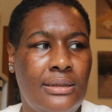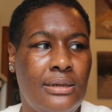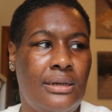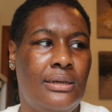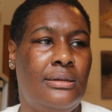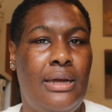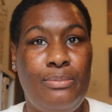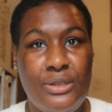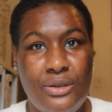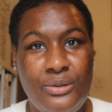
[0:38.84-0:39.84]

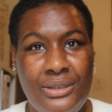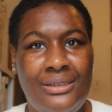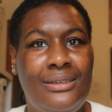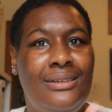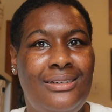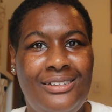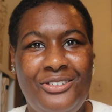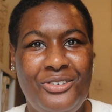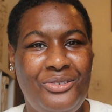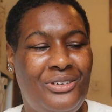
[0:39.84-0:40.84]
episode,
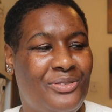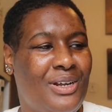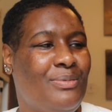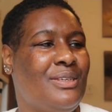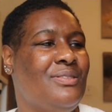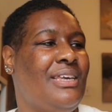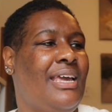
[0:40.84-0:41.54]
two different episodes,